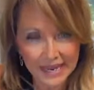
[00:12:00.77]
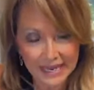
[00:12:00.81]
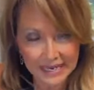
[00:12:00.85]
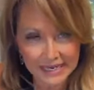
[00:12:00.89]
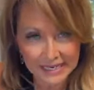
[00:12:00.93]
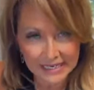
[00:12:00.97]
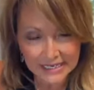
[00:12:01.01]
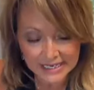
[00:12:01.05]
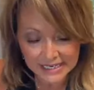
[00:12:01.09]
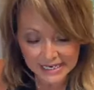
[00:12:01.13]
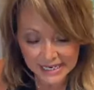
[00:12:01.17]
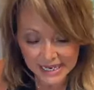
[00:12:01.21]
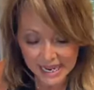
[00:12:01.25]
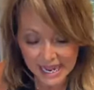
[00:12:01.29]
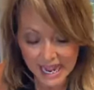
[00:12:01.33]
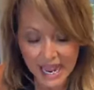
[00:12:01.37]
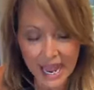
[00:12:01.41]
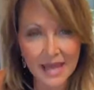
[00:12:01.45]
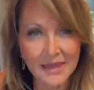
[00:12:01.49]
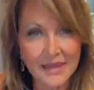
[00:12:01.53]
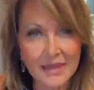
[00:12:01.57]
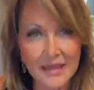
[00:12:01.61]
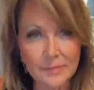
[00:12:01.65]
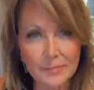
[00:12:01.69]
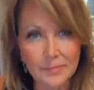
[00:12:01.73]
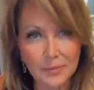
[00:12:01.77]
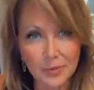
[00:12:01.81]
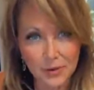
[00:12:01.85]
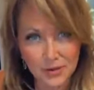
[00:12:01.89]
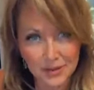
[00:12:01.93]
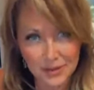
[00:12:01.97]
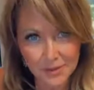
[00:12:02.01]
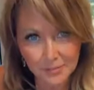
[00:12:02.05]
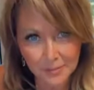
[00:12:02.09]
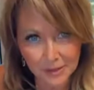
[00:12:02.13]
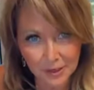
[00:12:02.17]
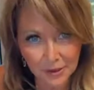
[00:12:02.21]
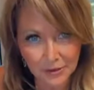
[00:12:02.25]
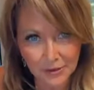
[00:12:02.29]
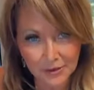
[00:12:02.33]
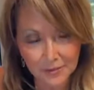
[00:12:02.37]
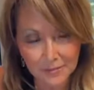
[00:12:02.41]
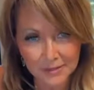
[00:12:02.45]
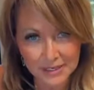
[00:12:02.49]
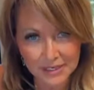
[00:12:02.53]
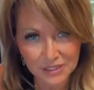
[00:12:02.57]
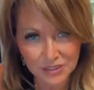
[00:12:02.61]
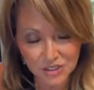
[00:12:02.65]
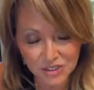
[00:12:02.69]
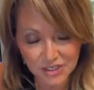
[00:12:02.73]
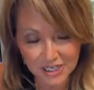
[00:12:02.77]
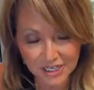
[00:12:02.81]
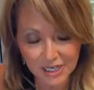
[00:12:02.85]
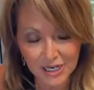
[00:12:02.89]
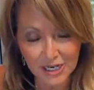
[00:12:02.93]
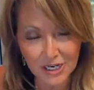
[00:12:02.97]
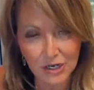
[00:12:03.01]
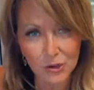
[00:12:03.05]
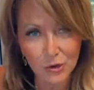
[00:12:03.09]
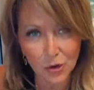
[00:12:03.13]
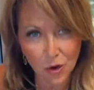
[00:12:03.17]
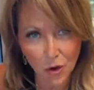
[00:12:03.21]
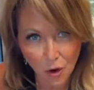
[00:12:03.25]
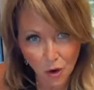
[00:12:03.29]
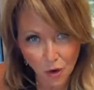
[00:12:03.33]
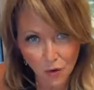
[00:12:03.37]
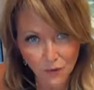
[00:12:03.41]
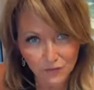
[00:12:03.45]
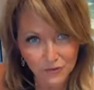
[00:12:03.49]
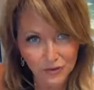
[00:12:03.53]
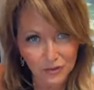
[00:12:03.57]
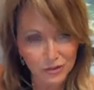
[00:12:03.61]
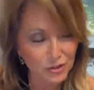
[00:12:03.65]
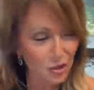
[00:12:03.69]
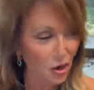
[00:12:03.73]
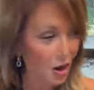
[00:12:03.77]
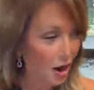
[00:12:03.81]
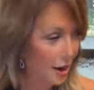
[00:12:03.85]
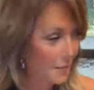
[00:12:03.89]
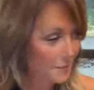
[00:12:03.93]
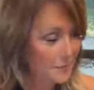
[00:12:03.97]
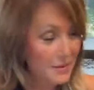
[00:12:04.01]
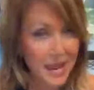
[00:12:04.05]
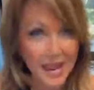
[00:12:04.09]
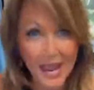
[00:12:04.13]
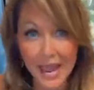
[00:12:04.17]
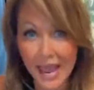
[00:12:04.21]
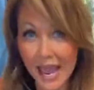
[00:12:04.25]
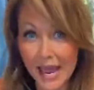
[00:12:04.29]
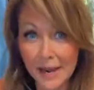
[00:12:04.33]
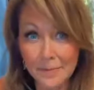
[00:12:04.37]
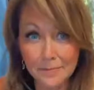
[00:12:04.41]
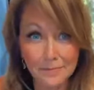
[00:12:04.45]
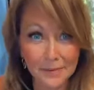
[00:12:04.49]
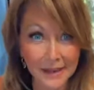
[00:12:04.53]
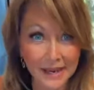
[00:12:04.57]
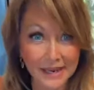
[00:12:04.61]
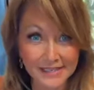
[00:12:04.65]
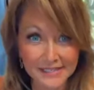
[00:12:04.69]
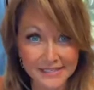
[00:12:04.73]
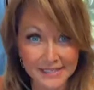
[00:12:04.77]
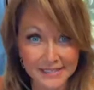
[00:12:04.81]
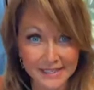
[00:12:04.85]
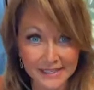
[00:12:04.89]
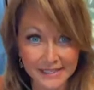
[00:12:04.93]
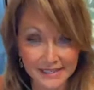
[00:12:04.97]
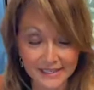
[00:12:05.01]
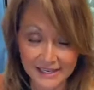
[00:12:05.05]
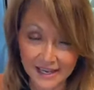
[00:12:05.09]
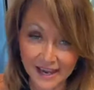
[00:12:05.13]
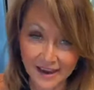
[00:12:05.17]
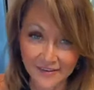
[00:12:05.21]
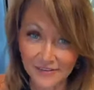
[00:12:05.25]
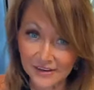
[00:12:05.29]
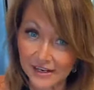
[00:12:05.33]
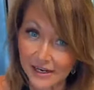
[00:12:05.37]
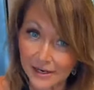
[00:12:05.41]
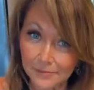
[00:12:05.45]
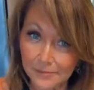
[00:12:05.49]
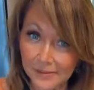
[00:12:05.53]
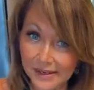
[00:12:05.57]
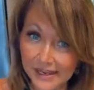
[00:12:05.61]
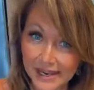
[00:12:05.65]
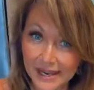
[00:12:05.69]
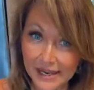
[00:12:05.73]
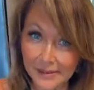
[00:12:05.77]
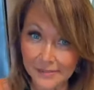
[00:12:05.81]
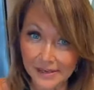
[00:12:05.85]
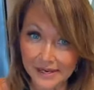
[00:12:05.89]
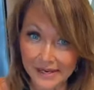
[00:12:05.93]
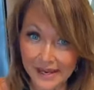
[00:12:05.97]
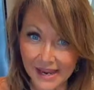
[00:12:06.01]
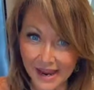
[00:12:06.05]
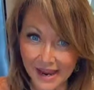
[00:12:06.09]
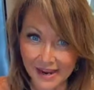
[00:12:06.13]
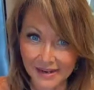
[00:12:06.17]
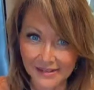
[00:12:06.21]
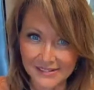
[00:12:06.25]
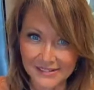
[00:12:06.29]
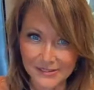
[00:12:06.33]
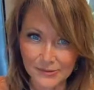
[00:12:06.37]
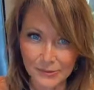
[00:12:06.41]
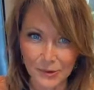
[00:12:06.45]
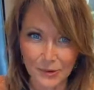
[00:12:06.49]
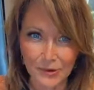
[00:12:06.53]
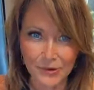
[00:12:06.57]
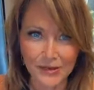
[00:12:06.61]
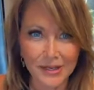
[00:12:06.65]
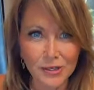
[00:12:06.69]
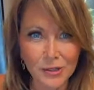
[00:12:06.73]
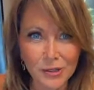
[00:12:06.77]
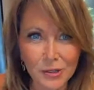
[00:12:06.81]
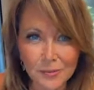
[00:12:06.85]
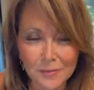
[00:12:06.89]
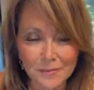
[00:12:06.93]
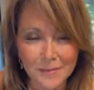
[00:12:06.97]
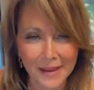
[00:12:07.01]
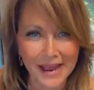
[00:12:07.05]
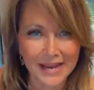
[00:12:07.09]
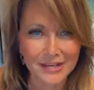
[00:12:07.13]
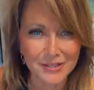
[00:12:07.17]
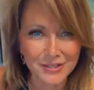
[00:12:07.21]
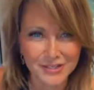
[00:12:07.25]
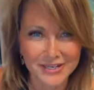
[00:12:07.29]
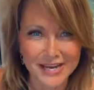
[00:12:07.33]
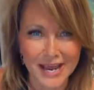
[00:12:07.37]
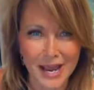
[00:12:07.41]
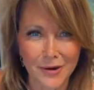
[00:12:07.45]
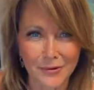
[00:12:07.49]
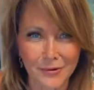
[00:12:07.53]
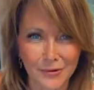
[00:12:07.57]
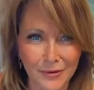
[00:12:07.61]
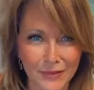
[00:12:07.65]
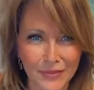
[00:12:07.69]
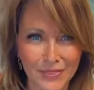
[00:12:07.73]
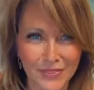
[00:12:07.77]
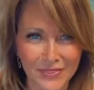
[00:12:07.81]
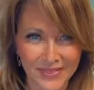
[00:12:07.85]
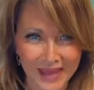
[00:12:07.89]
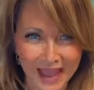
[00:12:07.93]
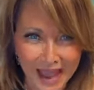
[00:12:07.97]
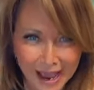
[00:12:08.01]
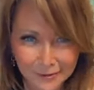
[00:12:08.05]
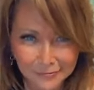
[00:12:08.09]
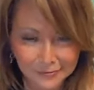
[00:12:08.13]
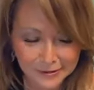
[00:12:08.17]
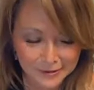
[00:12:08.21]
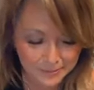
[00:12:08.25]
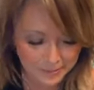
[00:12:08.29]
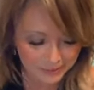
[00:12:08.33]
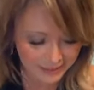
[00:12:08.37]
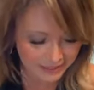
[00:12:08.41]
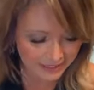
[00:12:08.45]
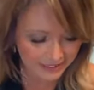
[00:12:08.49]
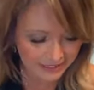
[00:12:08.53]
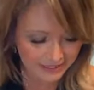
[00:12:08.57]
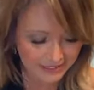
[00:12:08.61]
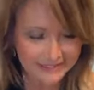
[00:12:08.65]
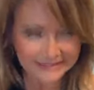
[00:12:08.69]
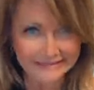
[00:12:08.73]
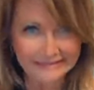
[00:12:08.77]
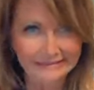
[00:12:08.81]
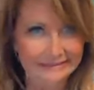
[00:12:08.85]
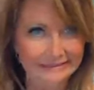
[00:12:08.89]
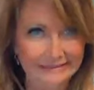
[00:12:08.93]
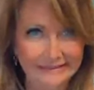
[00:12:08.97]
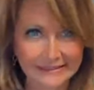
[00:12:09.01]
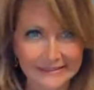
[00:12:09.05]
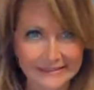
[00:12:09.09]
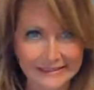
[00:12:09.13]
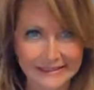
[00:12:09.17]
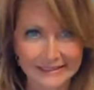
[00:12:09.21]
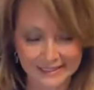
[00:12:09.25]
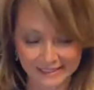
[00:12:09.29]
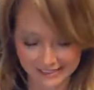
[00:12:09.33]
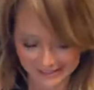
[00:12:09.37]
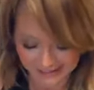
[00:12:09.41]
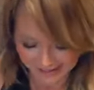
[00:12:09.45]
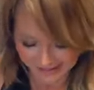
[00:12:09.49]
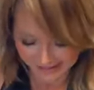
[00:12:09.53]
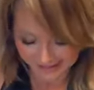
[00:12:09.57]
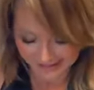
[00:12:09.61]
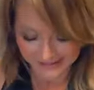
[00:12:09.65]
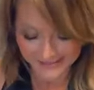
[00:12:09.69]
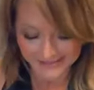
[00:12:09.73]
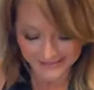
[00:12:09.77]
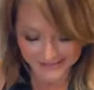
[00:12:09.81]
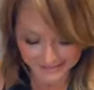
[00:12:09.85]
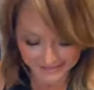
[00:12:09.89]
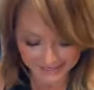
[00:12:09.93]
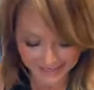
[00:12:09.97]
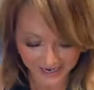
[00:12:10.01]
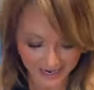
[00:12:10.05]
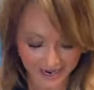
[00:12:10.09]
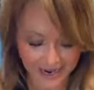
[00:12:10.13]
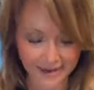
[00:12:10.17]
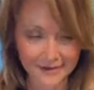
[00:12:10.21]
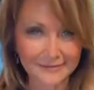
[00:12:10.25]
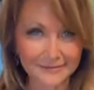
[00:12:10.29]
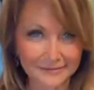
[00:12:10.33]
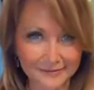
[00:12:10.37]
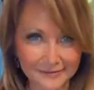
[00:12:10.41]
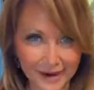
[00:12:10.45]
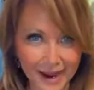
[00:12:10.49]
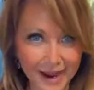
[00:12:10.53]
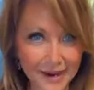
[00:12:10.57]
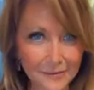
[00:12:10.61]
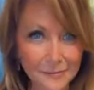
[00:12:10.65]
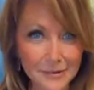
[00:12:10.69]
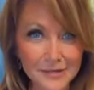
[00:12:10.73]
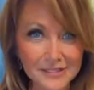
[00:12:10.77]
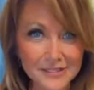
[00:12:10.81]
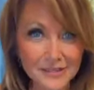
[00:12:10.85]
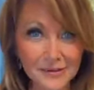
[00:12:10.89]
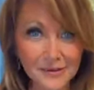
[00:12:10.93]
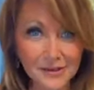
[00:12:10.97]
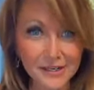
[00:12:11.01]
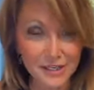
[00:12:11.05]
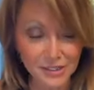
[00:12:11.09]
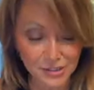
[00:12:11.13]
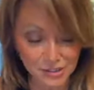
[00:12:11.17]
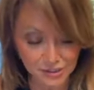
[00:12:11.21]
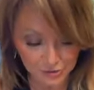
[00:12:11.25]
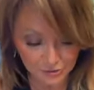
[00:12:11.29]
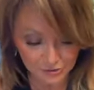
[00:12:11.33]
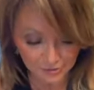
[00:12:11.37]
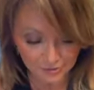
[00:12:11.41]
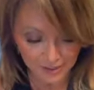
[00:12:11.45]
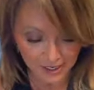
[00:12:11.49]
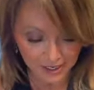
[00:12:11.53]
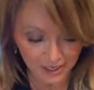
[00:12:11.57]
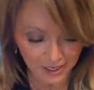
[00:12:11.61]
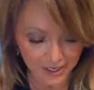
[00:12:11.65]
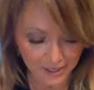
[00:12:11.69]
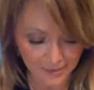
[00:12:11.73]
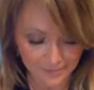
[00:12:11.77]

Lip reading: pan, and then put the marinated chicken over top and baked it in the oven. It became a casserole. Can you imagine how good that would be? Yeah, I wasn't gonna do